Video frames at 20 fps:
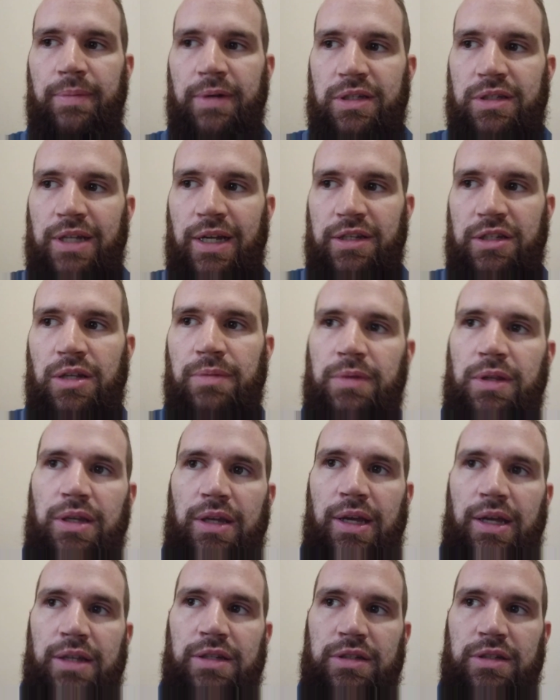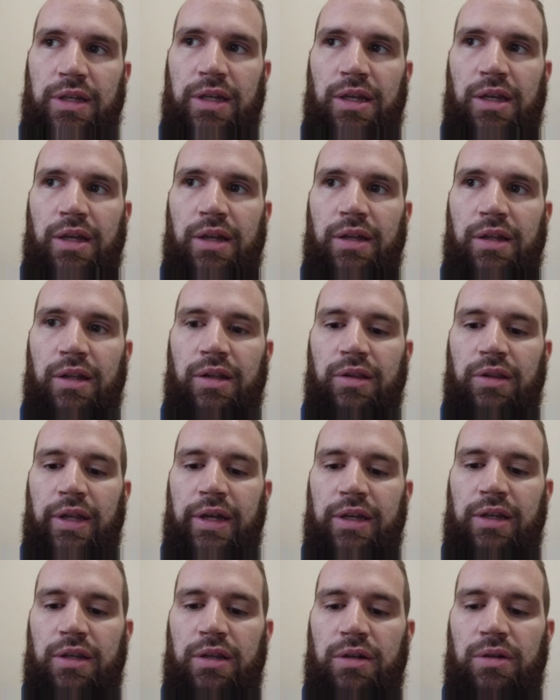it's not something as
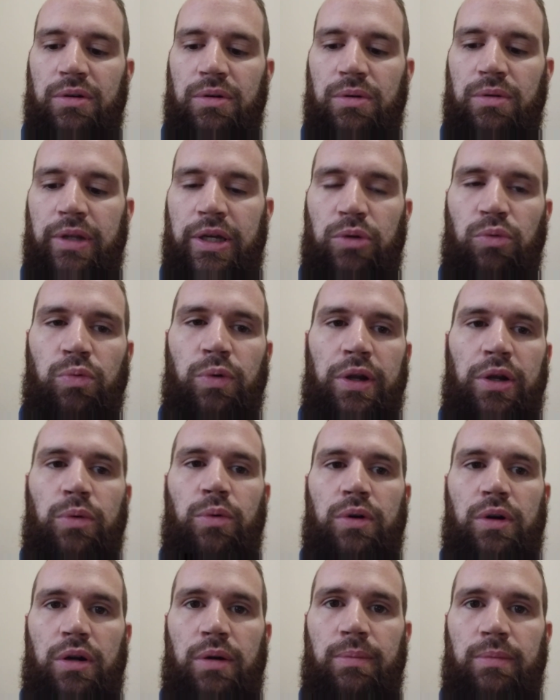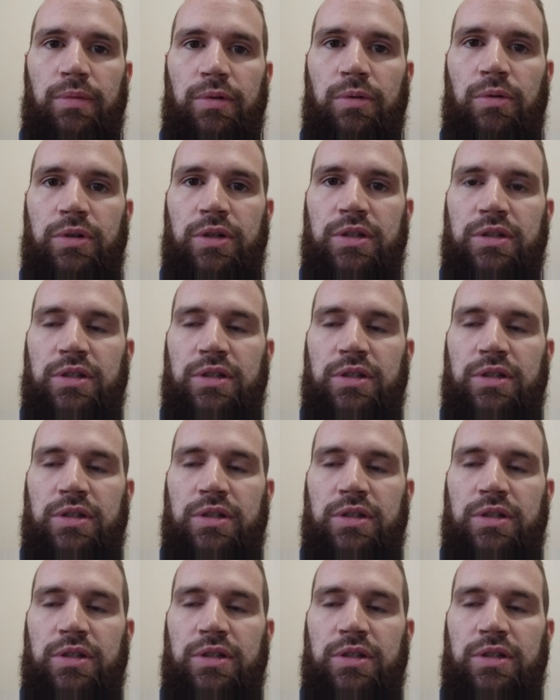like, you know, like ringworm, which